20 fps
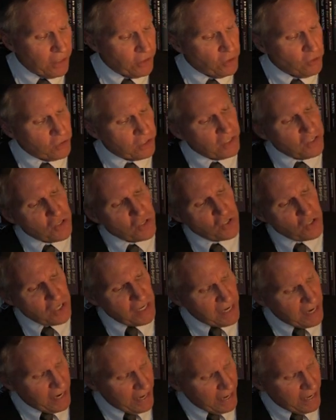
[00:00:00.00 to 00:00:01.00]
You can
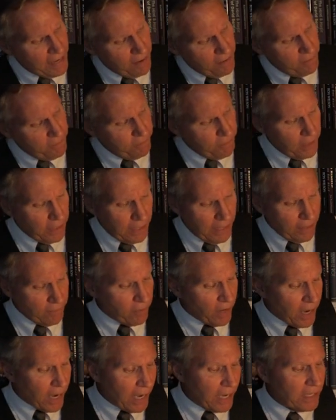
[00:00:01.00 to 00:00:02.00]
see I've
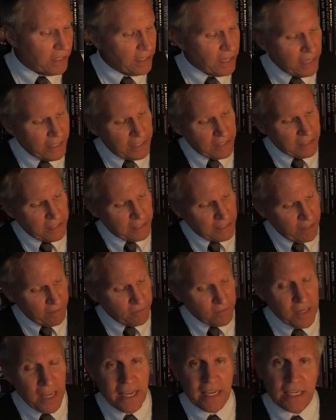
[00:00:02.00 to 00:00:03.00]
highlighted and
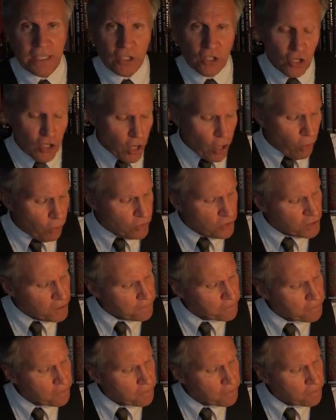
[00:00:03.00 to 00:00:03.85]
I've taken notes.